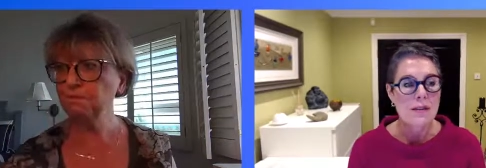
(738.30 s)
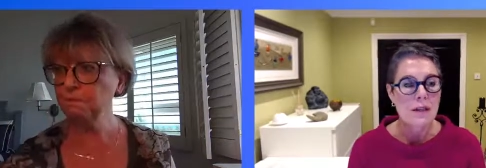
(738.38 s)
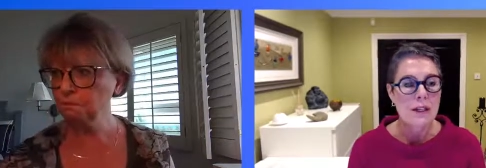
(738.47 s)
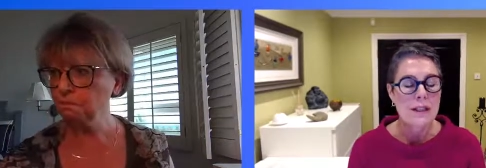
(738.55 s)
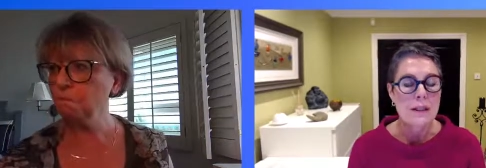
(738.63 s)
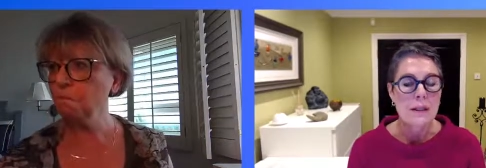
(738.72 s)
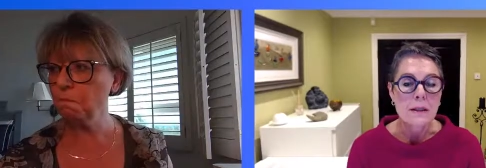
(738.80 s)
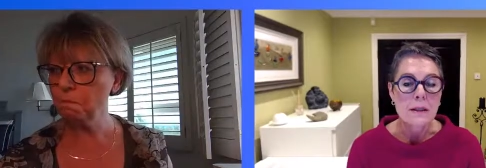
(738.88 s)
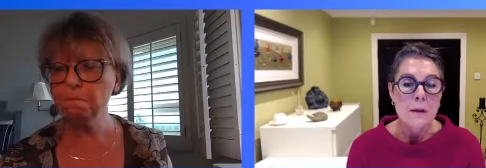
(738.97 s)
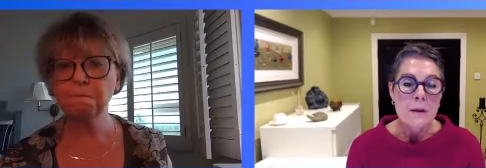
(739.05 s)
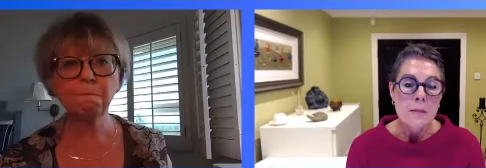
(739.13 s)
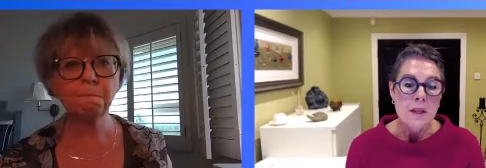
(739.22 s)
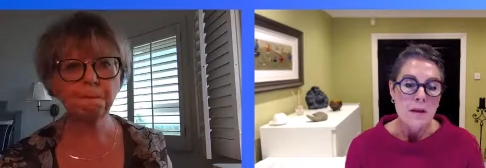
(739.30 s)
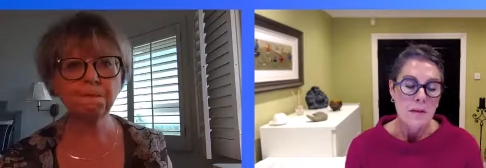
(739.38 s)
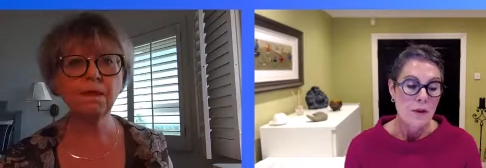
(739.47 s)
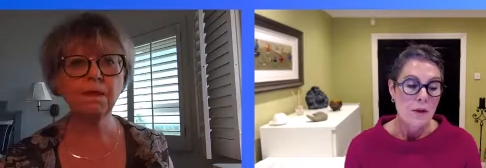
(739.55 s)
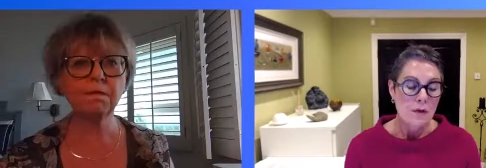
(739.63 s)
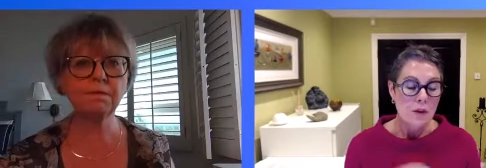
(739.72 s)
Speaker 1: side
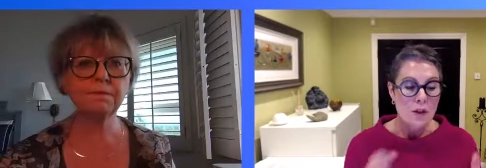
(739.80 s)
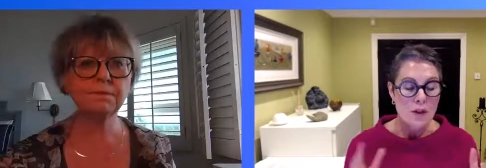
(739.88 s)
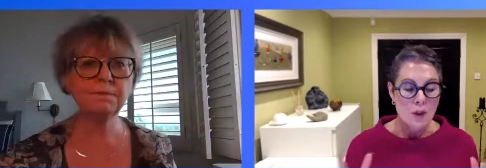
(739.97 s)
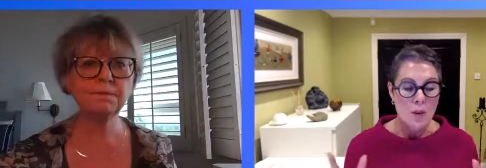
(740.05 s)
the, the two